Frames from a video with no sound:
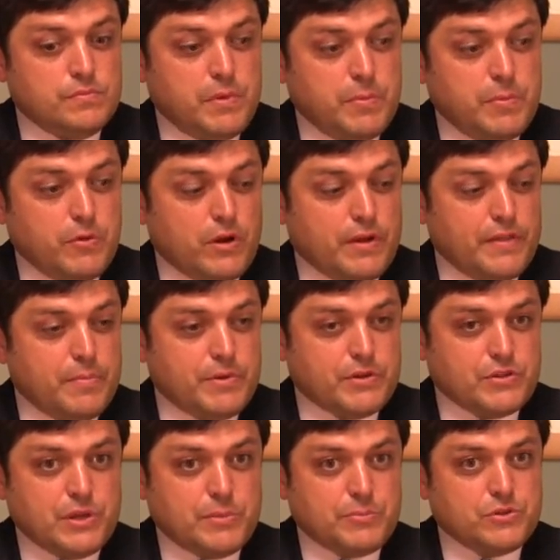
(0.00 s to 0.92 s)
people had the
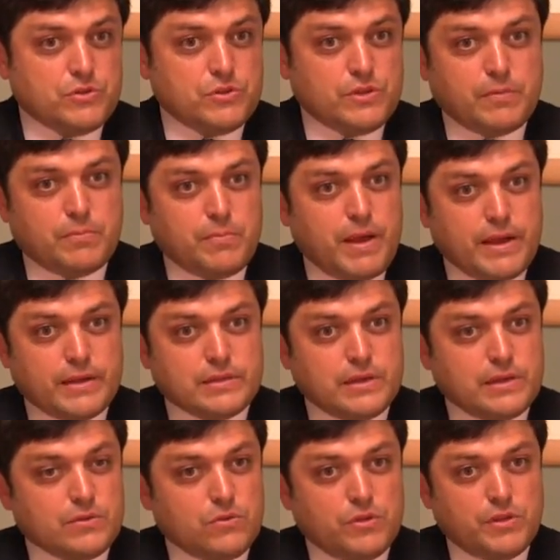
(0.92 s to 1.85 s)
perception that banks
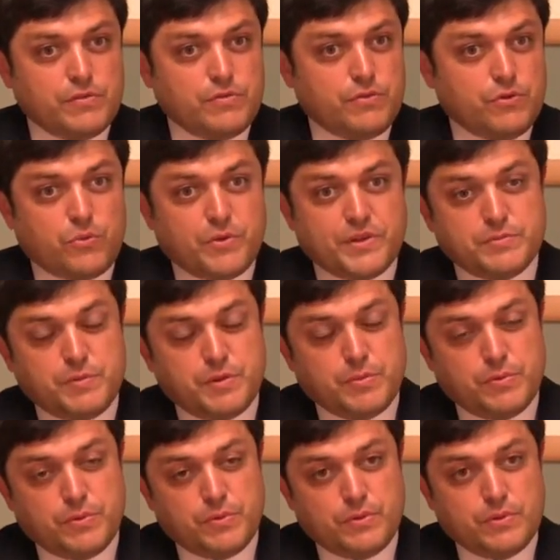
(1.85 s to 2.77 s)
are only for rich
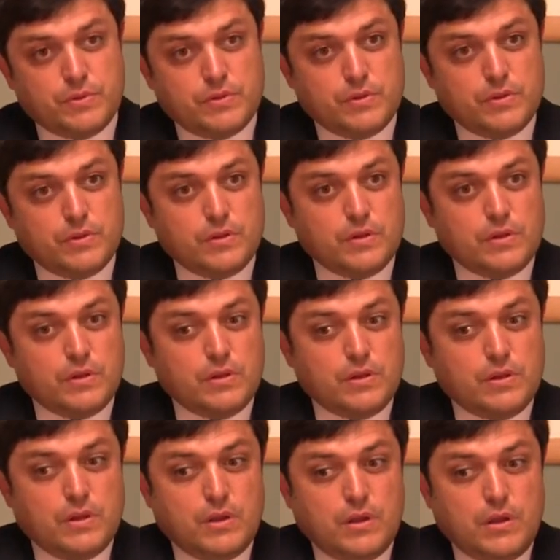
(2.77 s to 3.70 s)
people.
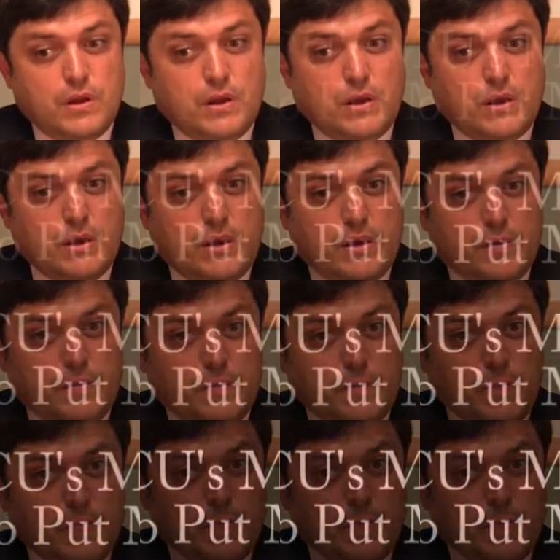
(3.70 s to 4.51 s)
Um,